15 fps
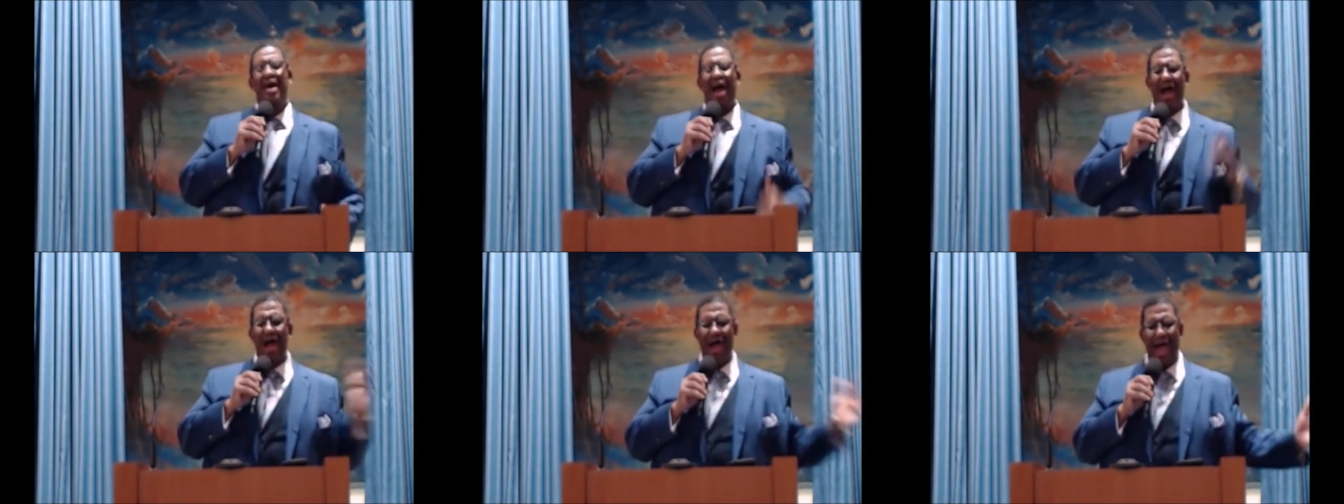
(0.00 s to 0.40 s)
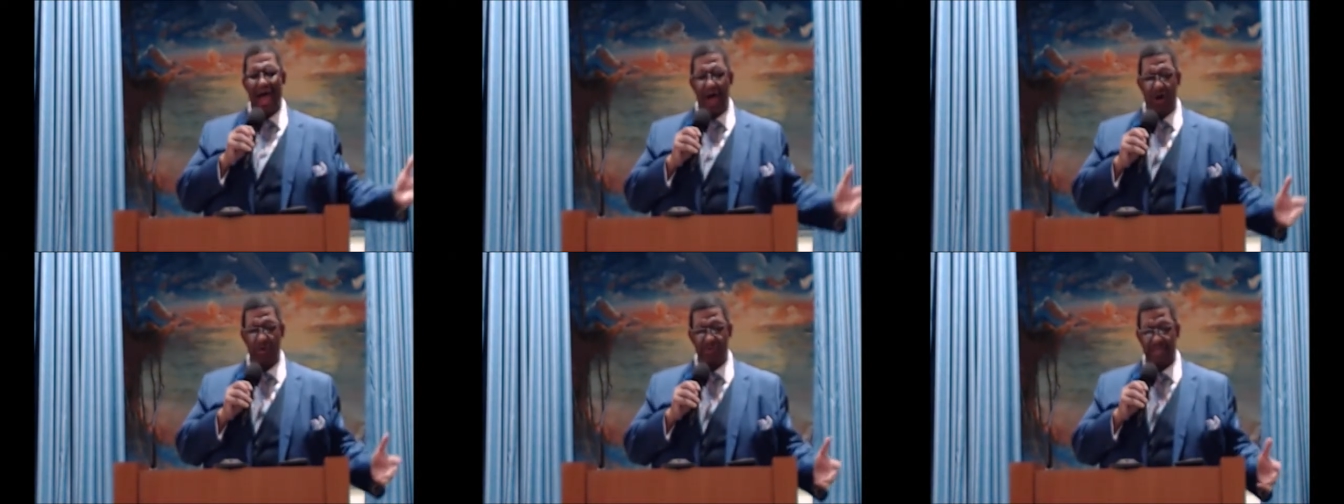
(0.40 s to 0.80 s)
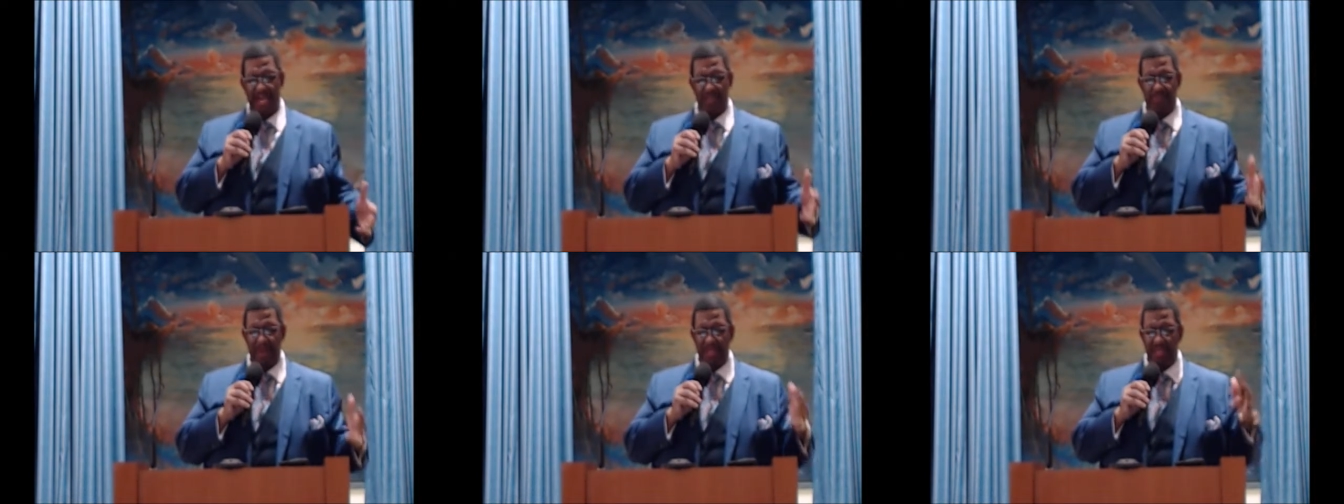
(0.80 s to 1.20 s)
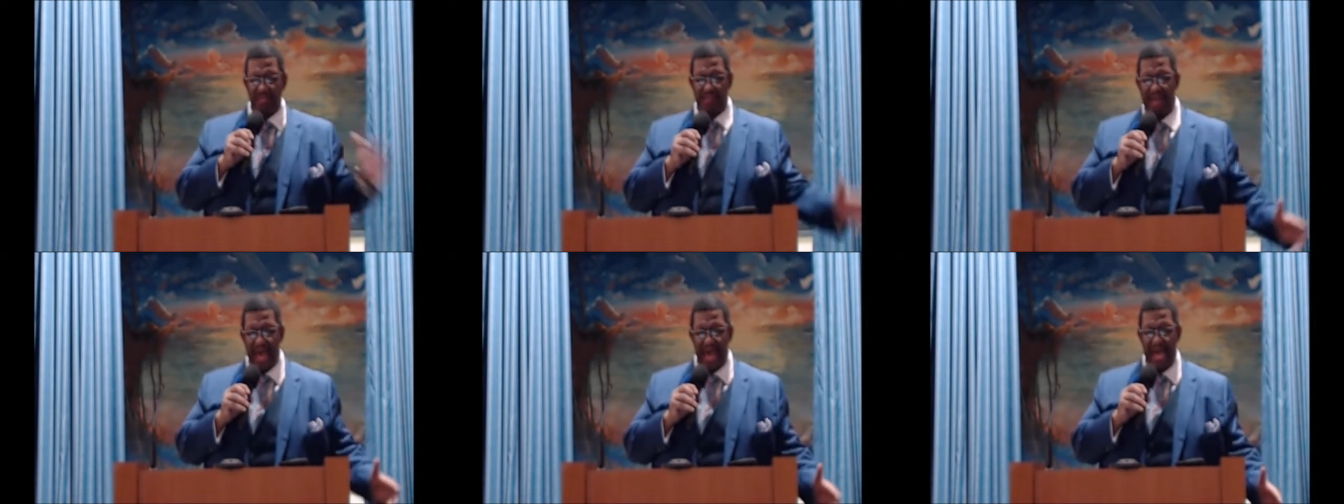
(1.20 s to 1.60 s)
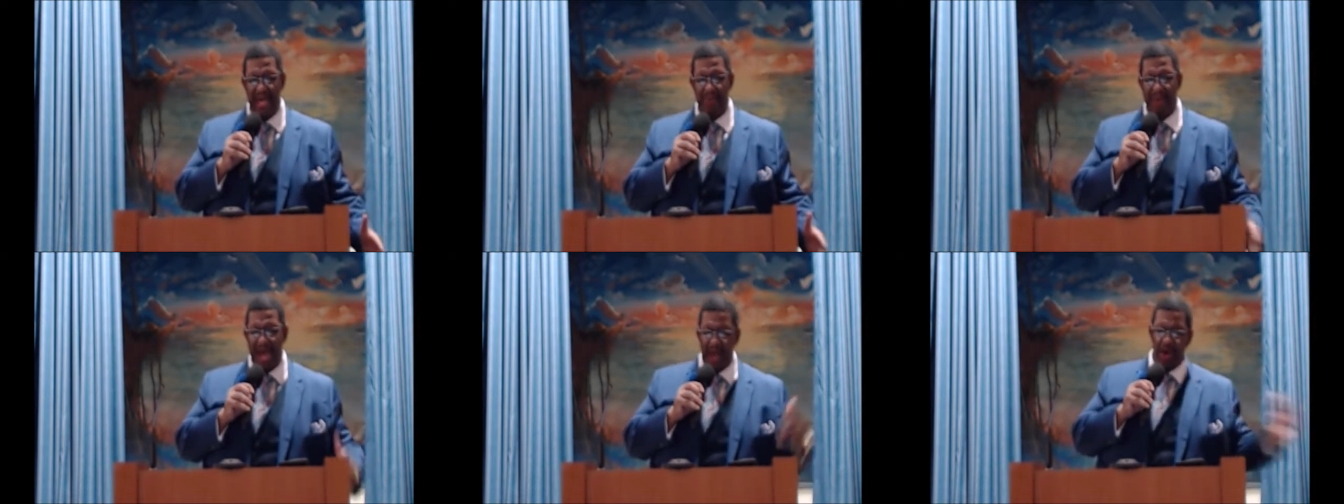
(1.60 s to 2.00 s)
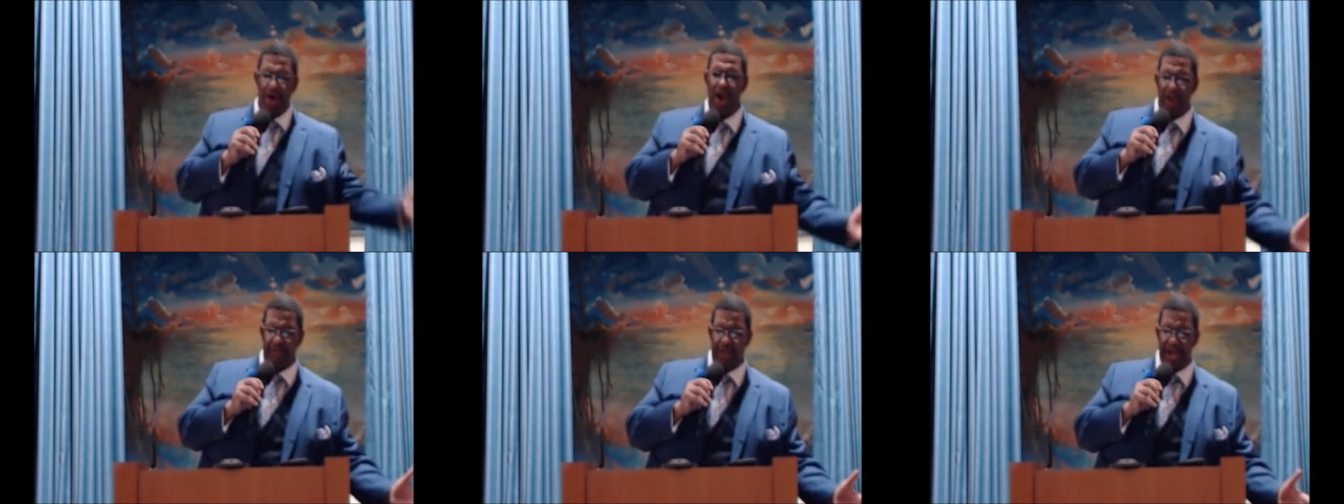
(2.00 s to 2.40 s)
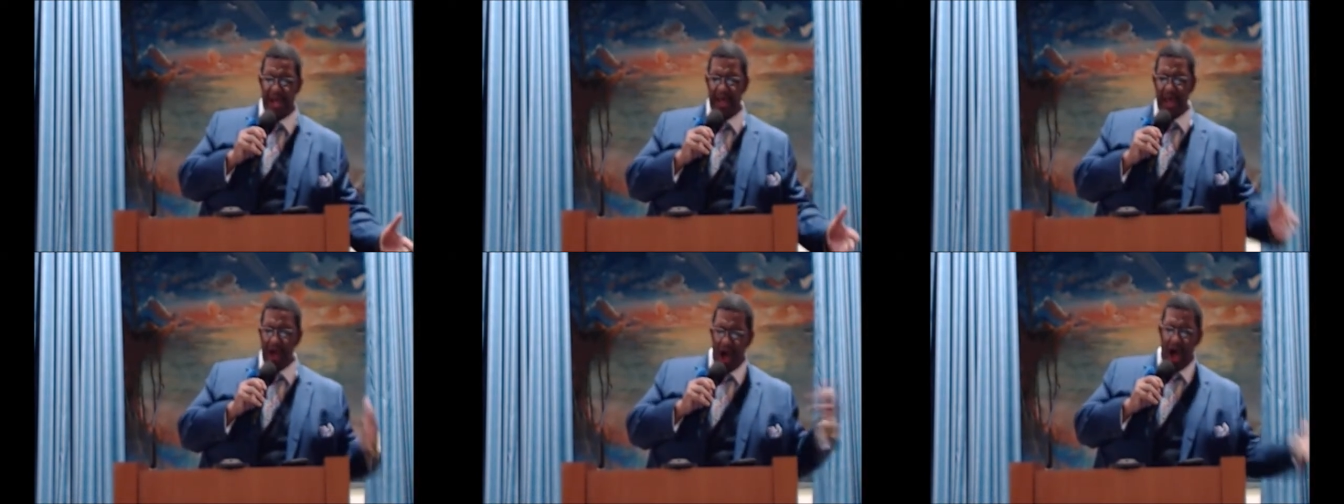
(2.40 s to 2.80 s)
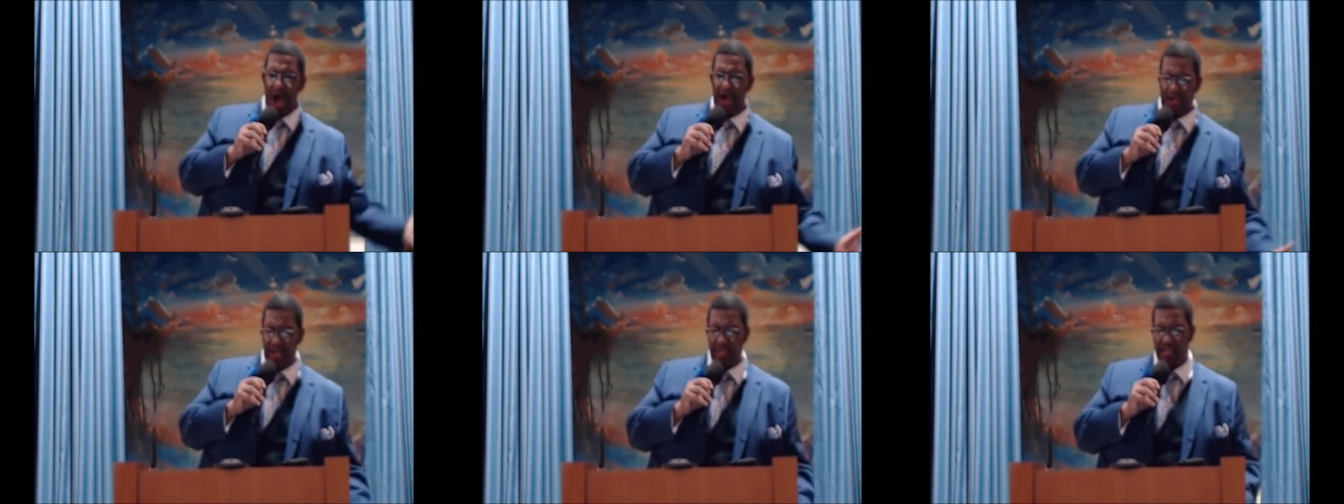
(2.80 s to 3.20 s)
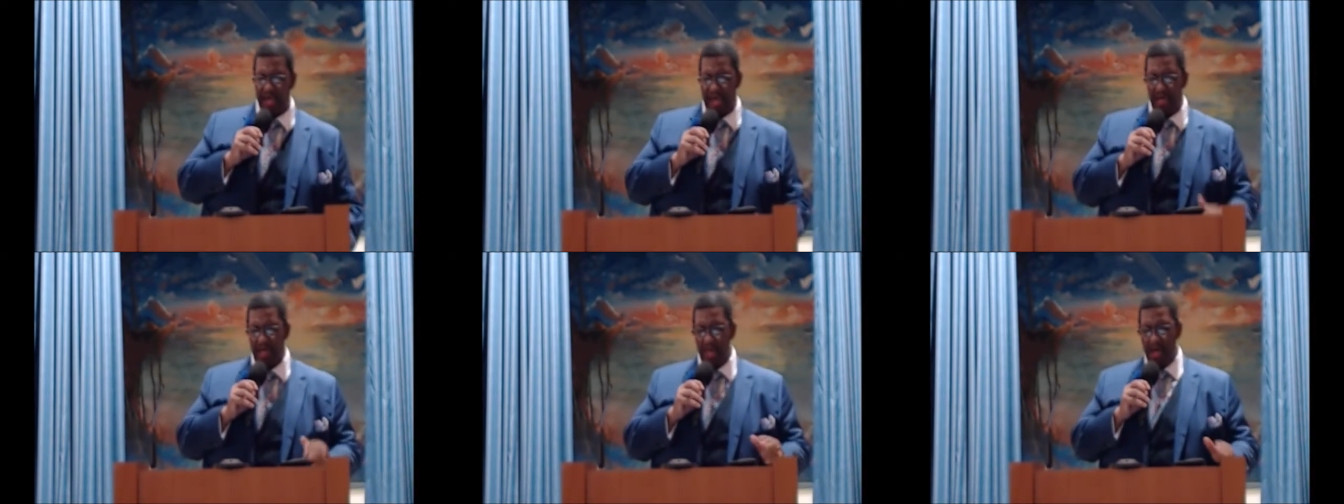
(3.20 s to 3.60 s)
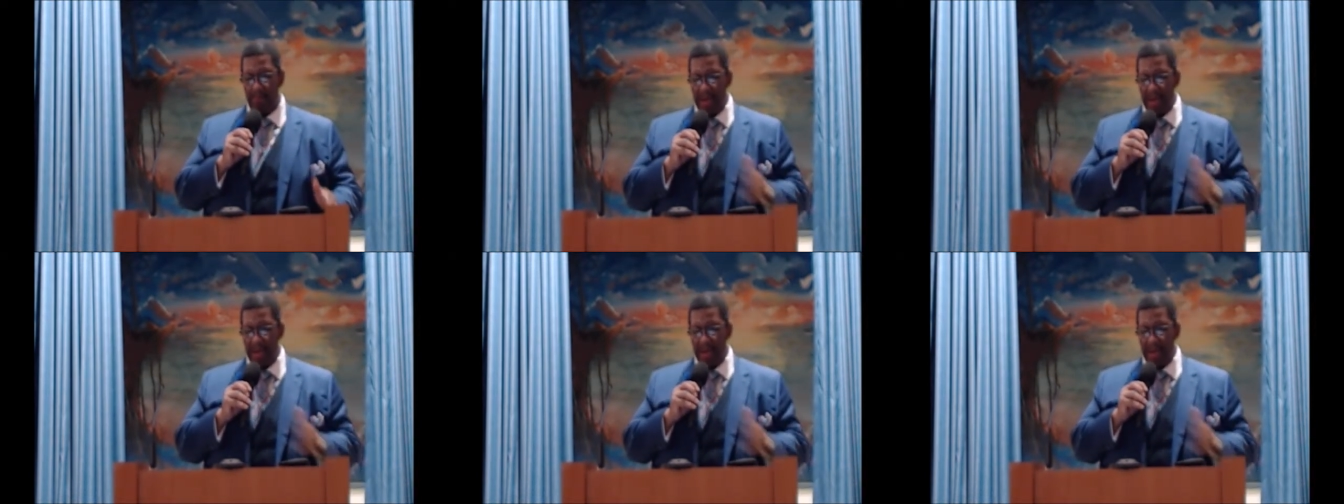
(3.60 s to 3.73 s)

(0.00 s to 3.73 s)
A house has been designed by an earthly architect,